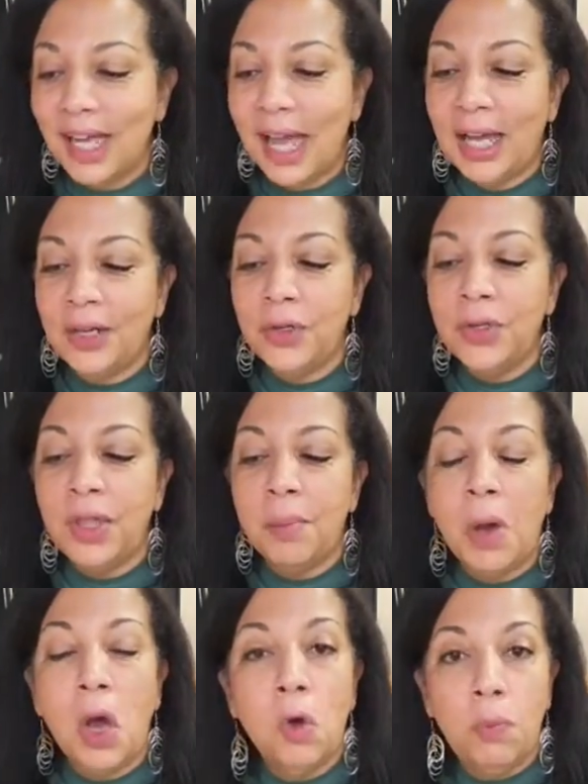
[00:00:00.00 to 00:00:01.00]
ironed
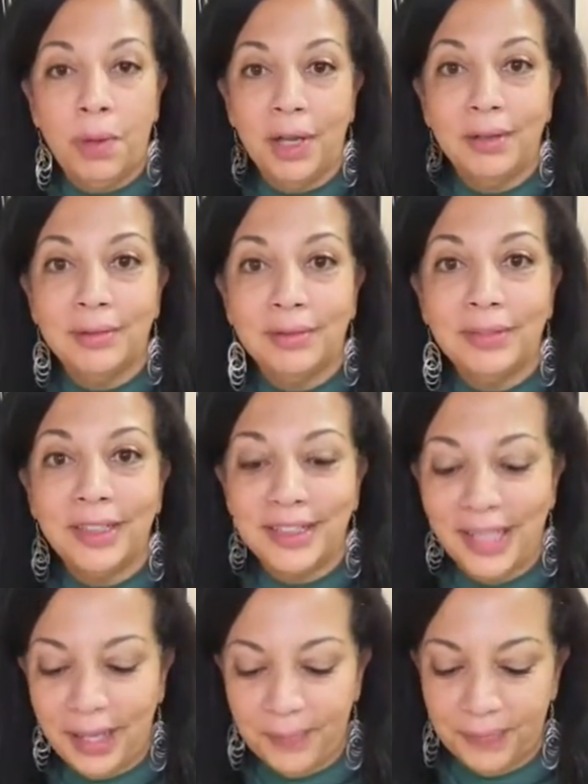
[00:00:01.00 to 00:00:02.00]
them open like
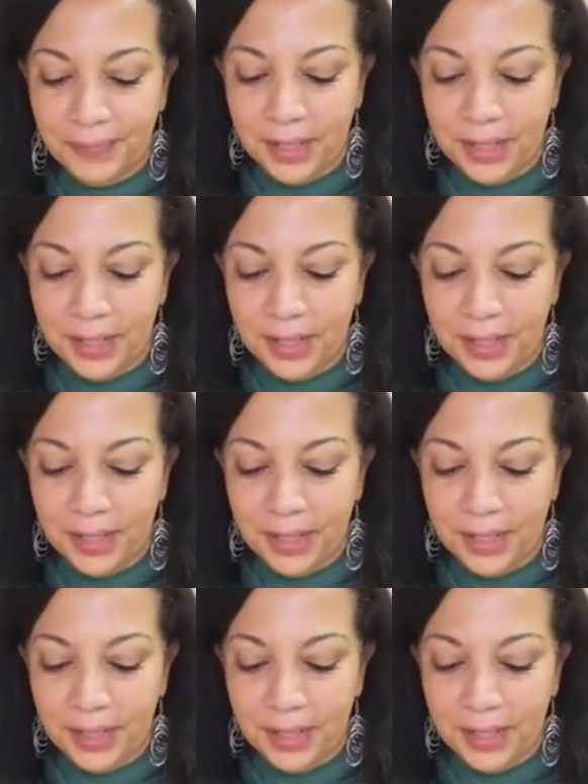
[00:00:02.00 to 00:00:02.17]
that.